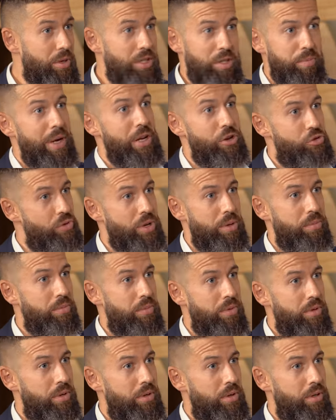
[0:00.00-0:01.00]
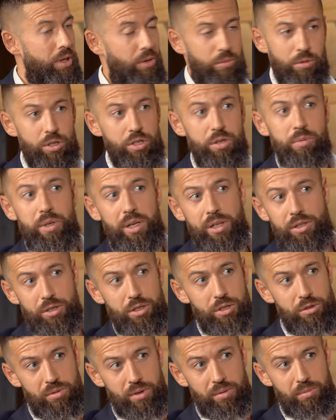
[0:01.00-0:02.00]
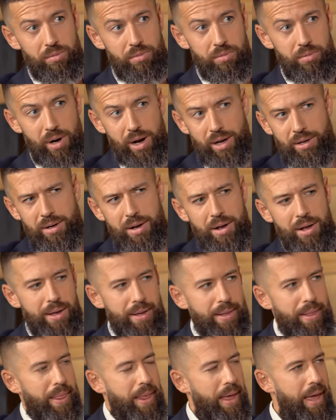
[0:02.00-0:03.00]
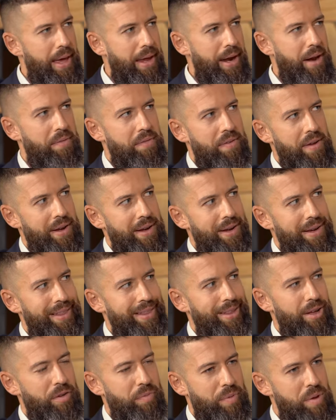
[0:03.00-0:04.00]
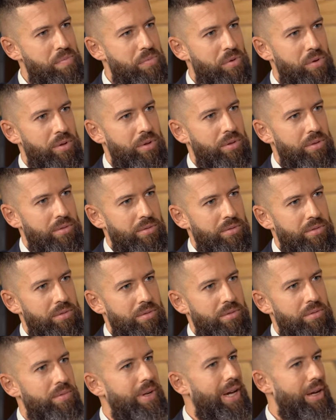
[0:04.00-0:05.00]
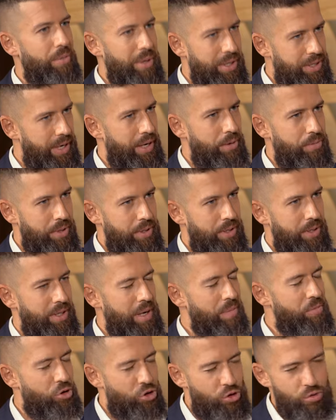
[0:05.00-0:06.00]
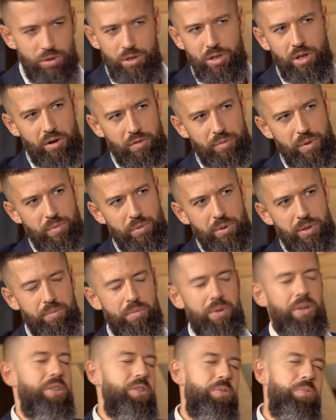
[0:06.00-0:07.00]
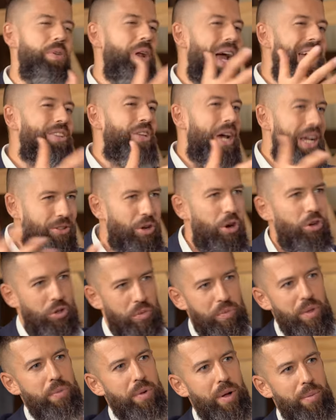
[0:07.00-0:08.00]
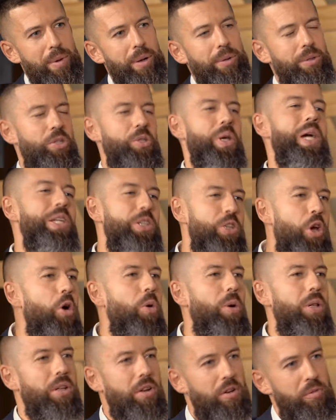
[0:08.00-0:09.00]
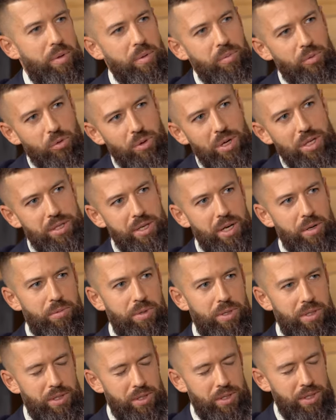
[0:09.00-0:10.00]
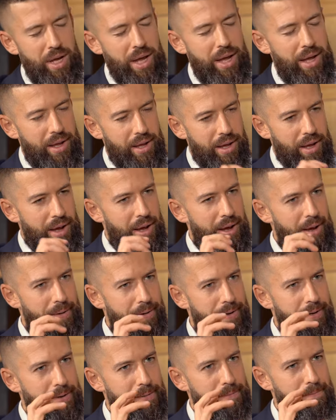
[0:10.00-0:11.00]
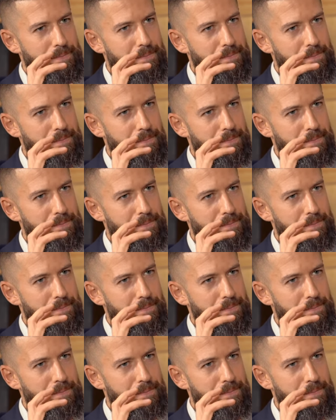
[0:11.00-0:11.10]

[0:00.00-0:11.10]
wasn't my dream. It was someone else's dream, right? And I think a lot of people can resonate with this. I'm sure a lot of people, because you know, I talk to people about this, so I know a lot of people resonate with this. And